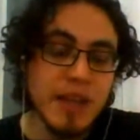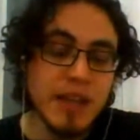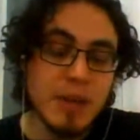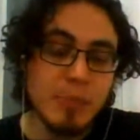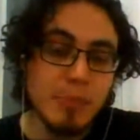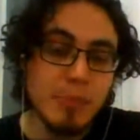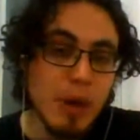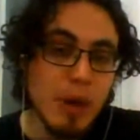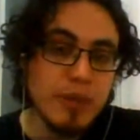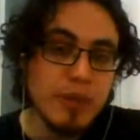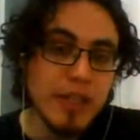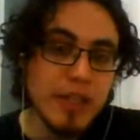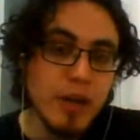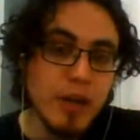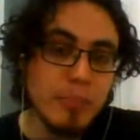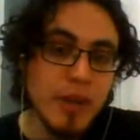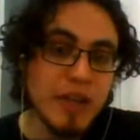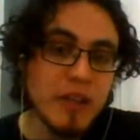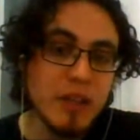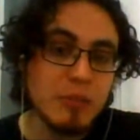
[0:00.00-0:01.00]
In a public
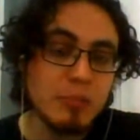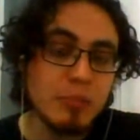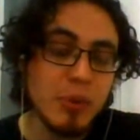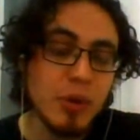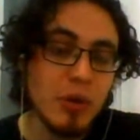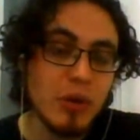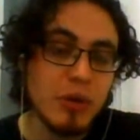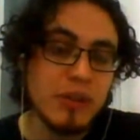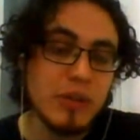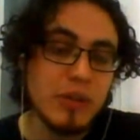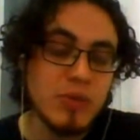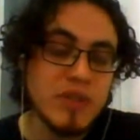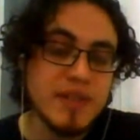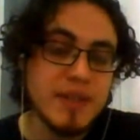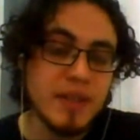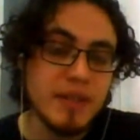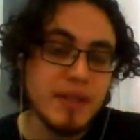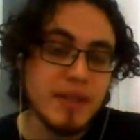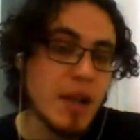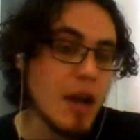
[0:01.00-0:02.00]
opinion poll that
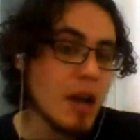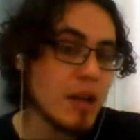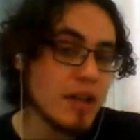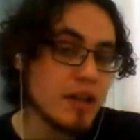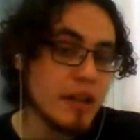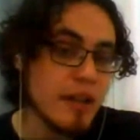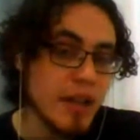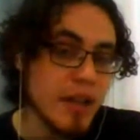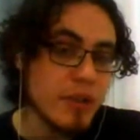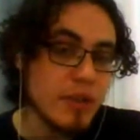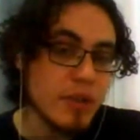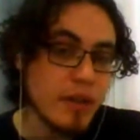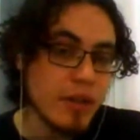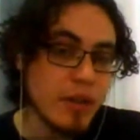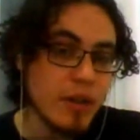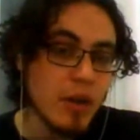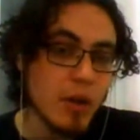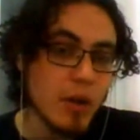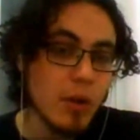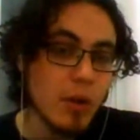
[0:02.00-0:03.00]
was conducted a year
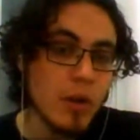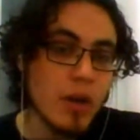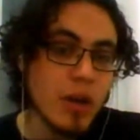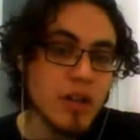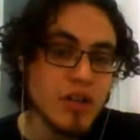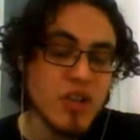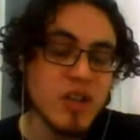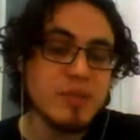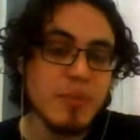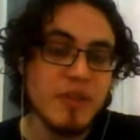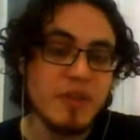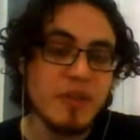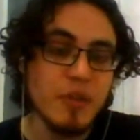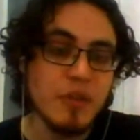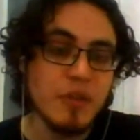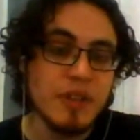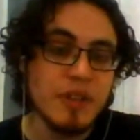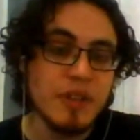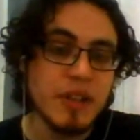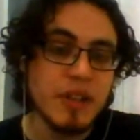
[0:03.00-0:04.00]
ago, just
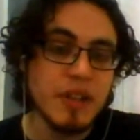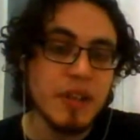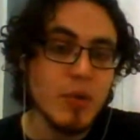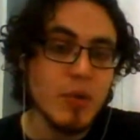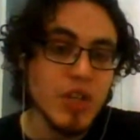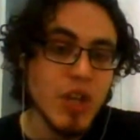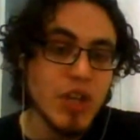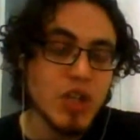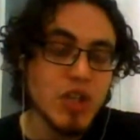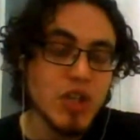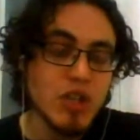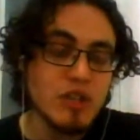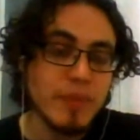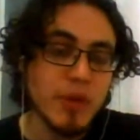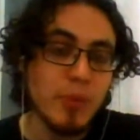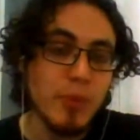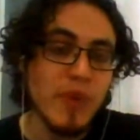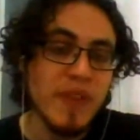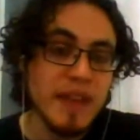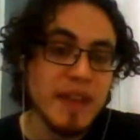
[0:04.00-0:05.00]
before the negotiations
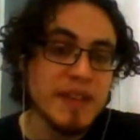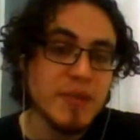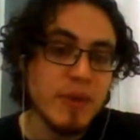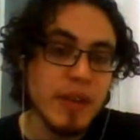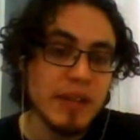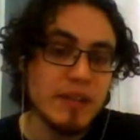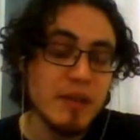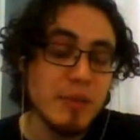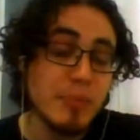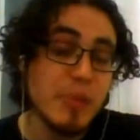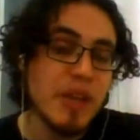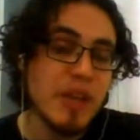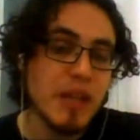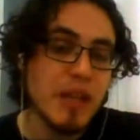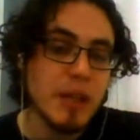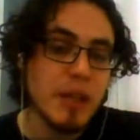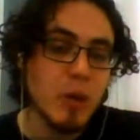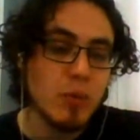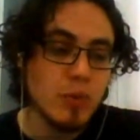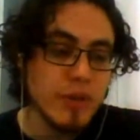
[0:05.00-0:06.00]
between Israel and the
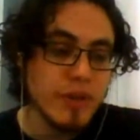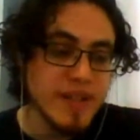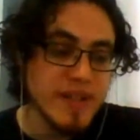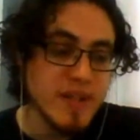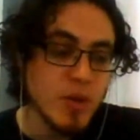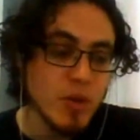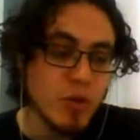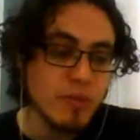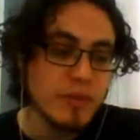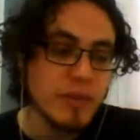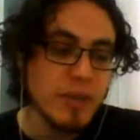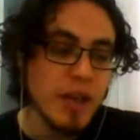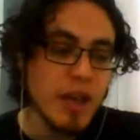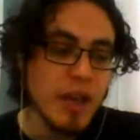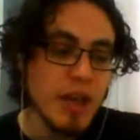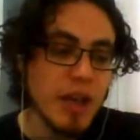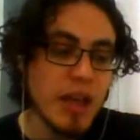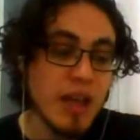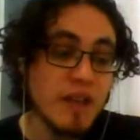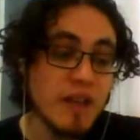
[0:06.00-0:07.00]
PLO were resumed,
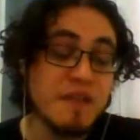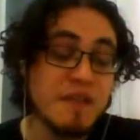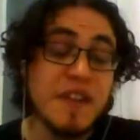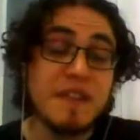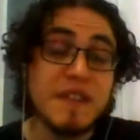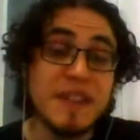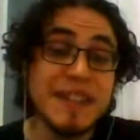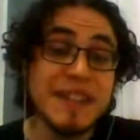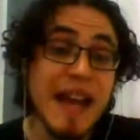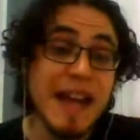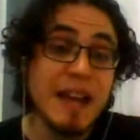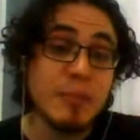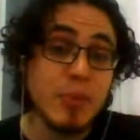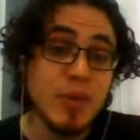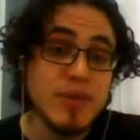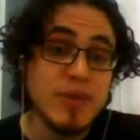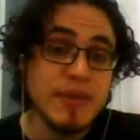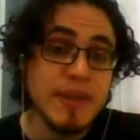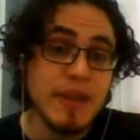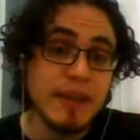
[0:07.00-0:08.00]

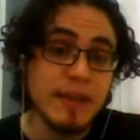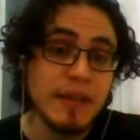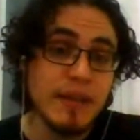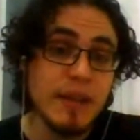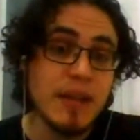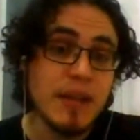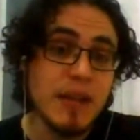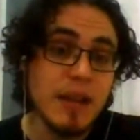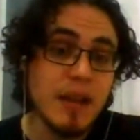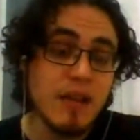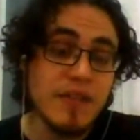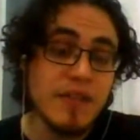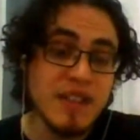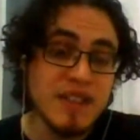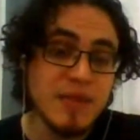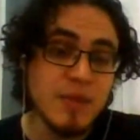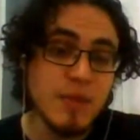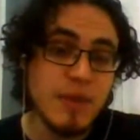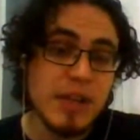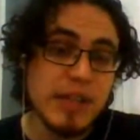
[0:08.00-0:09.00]
59% of
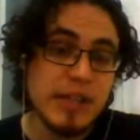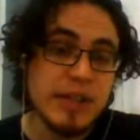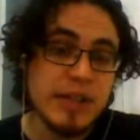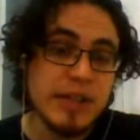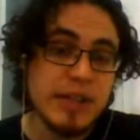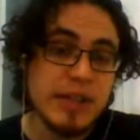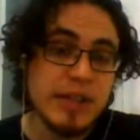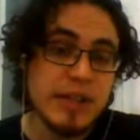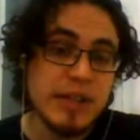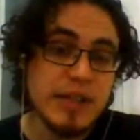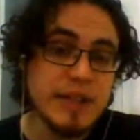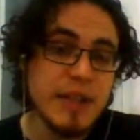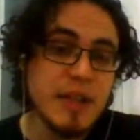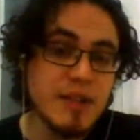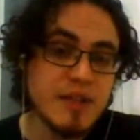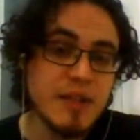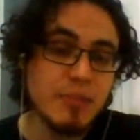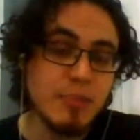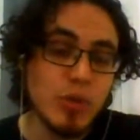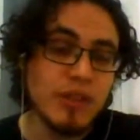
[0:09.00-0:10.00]
Israelis
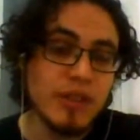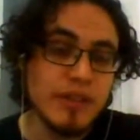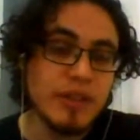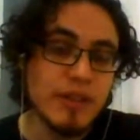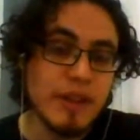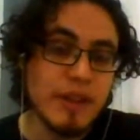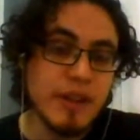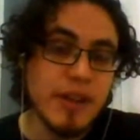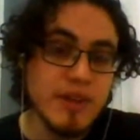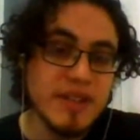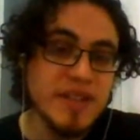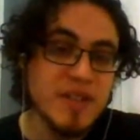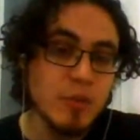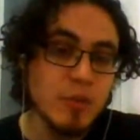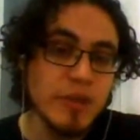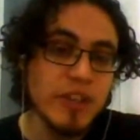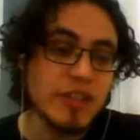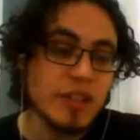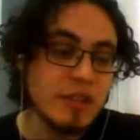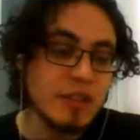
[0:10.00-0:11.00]
supported
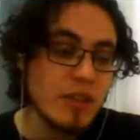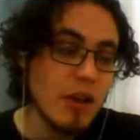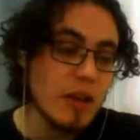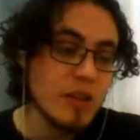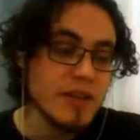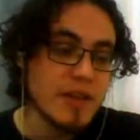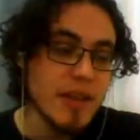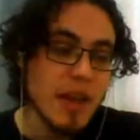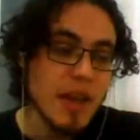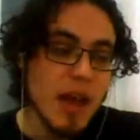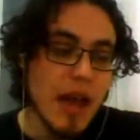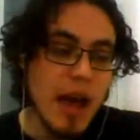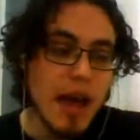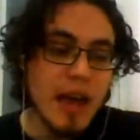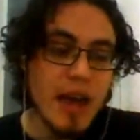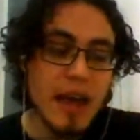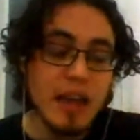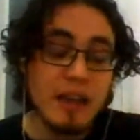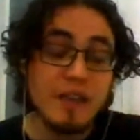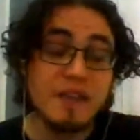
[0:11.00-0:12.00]
resuming the talks,
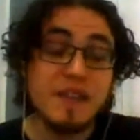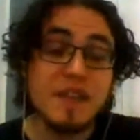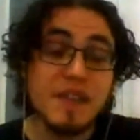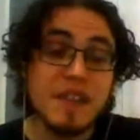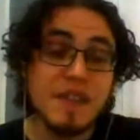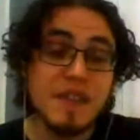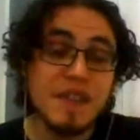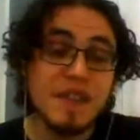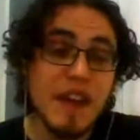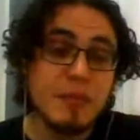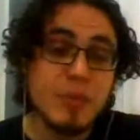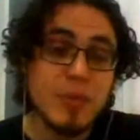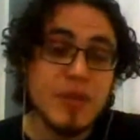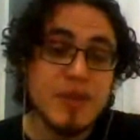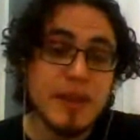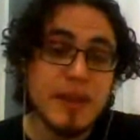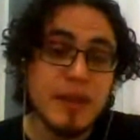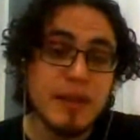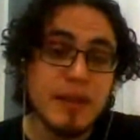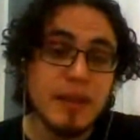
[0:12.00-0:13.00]
and
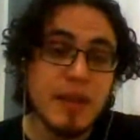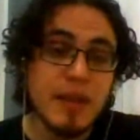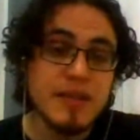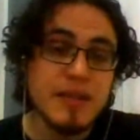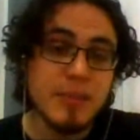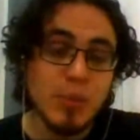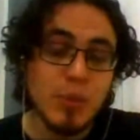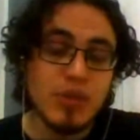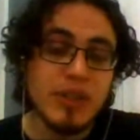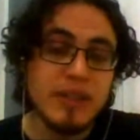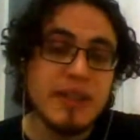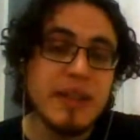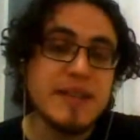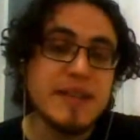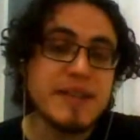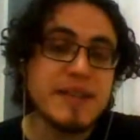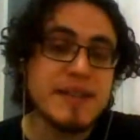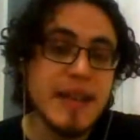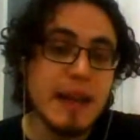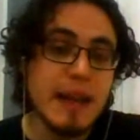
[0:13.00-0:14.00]
55%
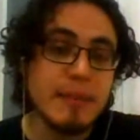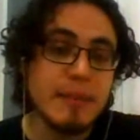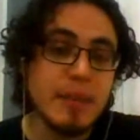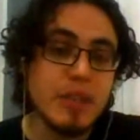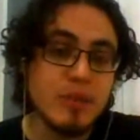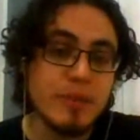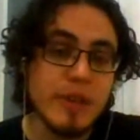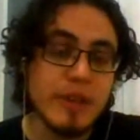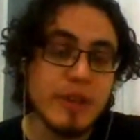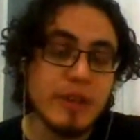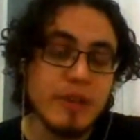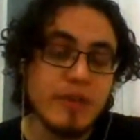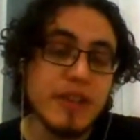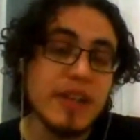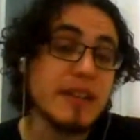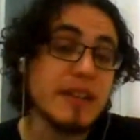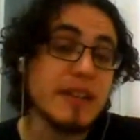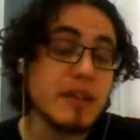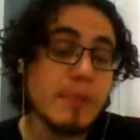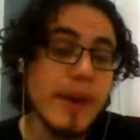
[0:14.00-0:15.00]
supported the establishment
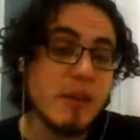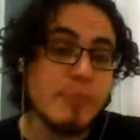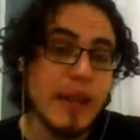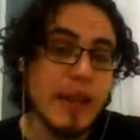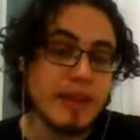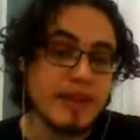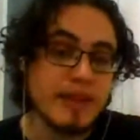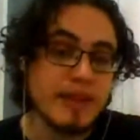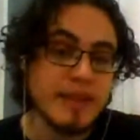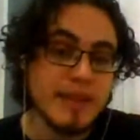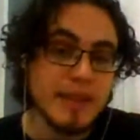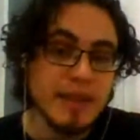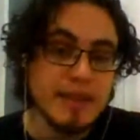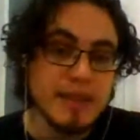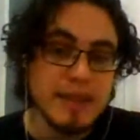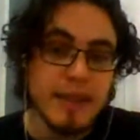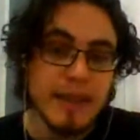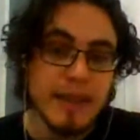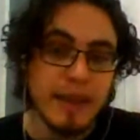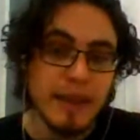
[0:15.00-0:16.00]
of an independent
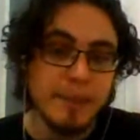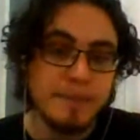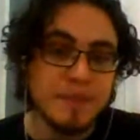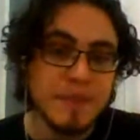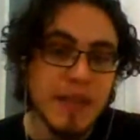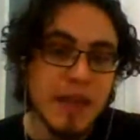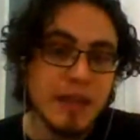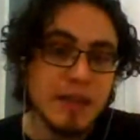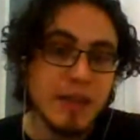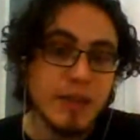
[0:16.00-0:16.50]
Palestinian state.